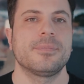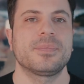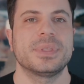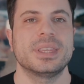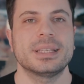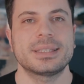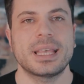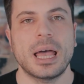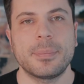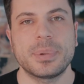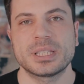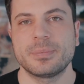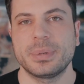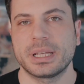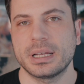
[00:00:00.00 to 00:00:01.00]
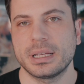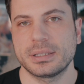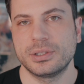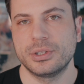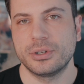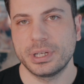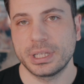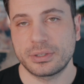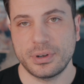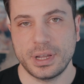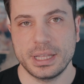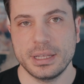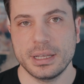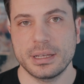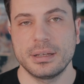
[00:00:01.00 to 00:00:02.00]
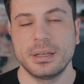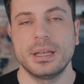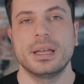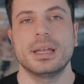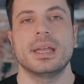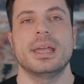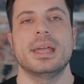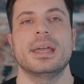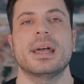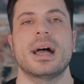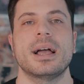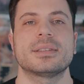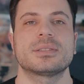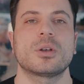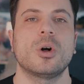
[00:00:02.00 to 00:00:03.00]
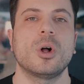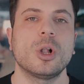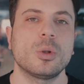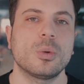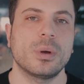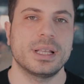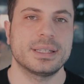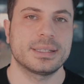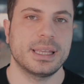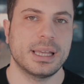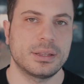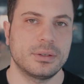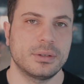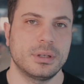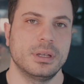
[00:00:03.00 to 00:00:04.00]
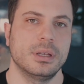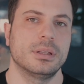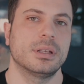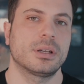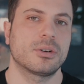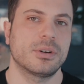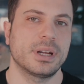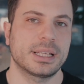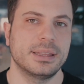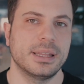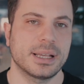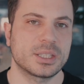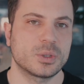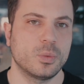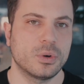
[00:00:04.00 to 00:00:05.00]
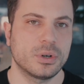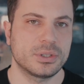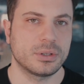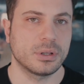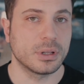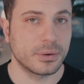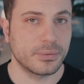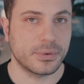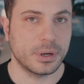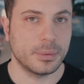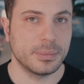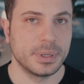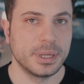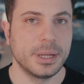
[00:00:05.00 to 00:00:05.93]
This happens because during training, AIs always get the correct next words to learn from.